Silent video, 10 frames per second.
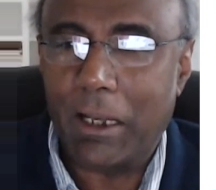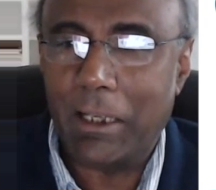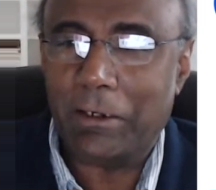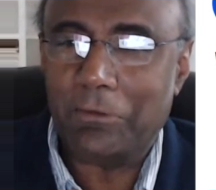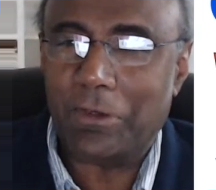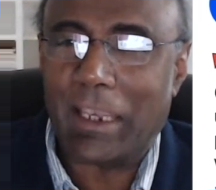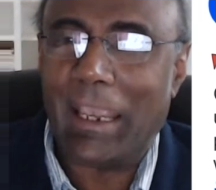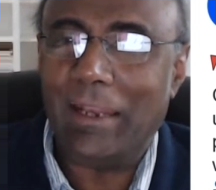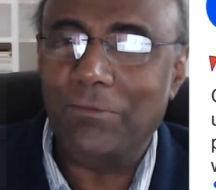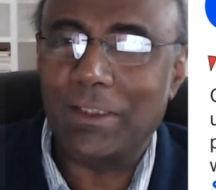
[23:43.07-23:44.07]
virus
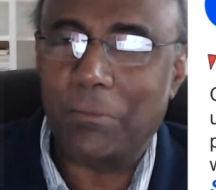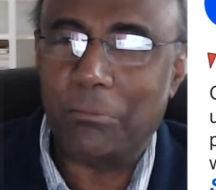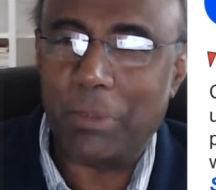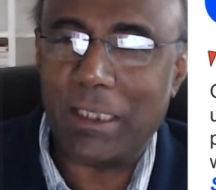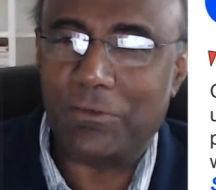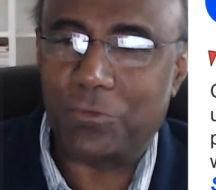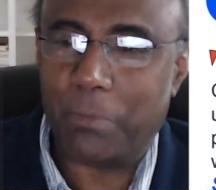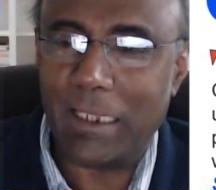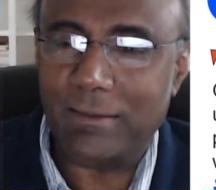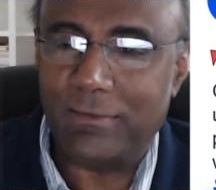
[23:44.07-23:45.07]
again with the pink
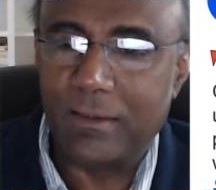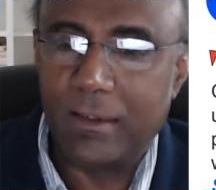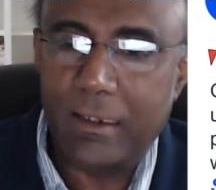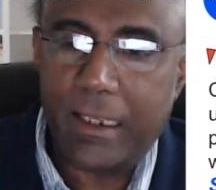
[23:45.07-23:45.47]
spikes.